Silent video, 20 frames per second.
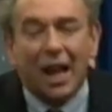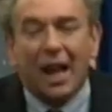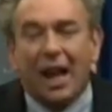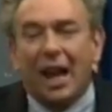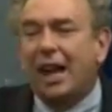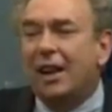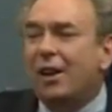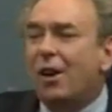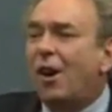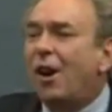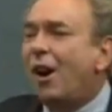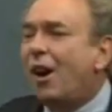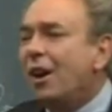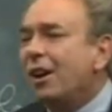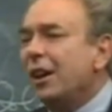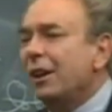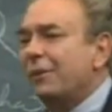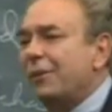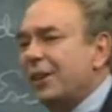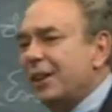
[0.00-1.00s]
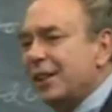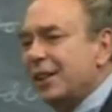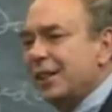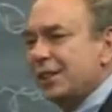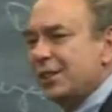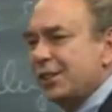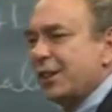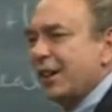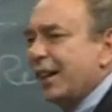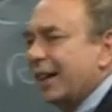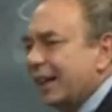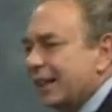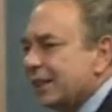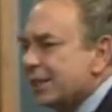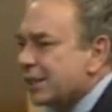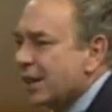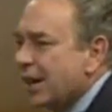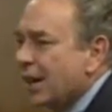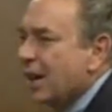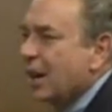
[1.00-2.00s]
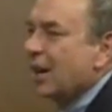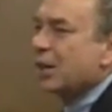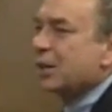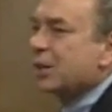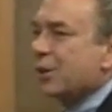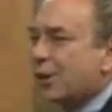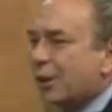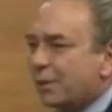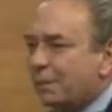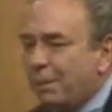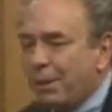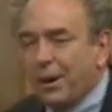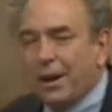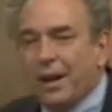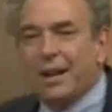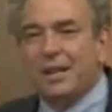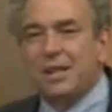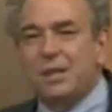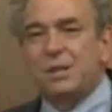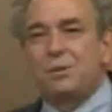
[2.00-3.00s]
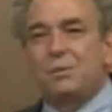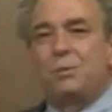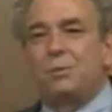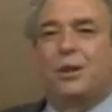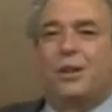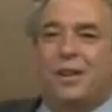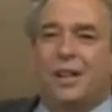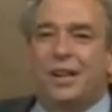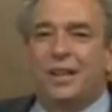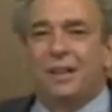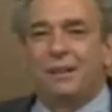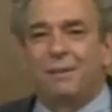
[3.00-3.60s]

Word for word: And all of these things took place within the